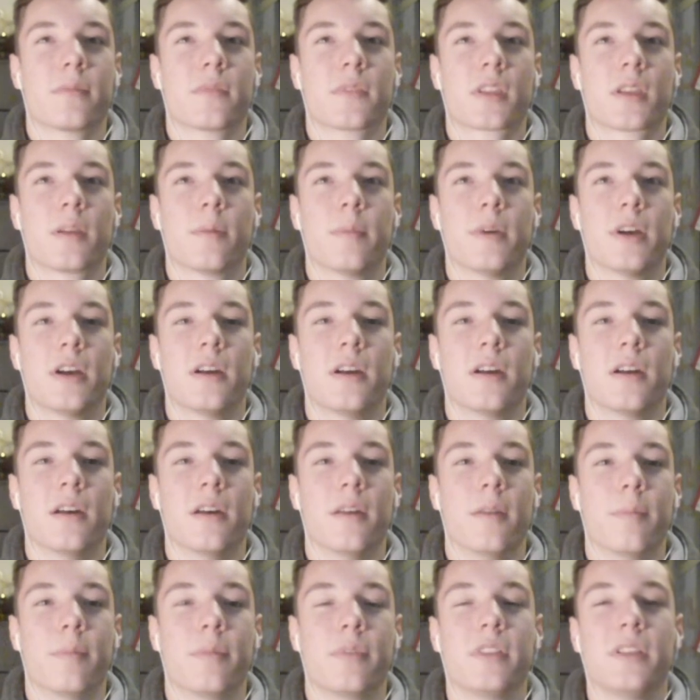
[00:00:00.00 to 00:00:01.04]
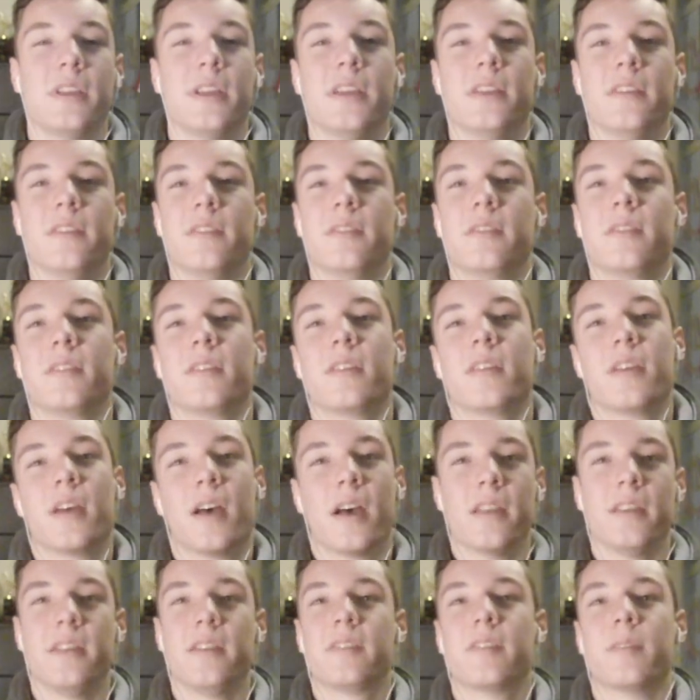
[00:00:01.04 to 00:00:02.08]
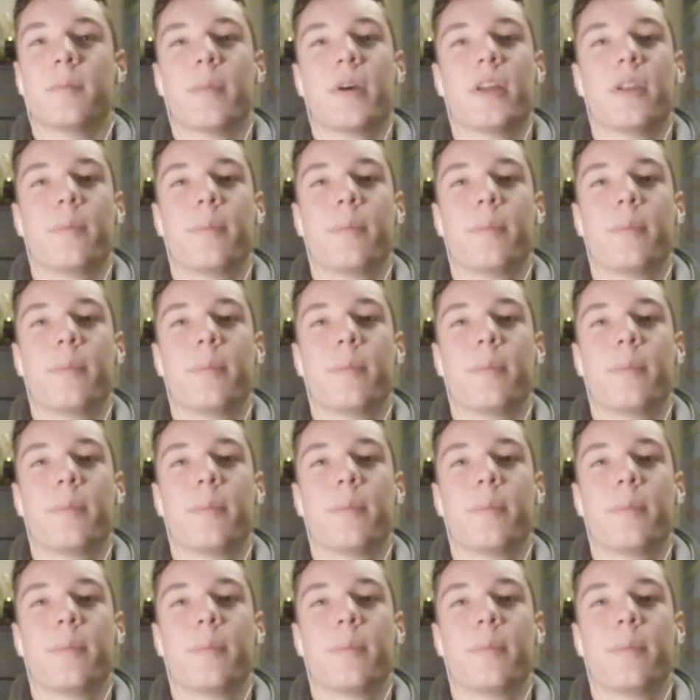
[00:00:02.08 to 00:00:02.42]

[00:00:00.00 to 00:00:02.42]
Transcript: Come on, please. I need some better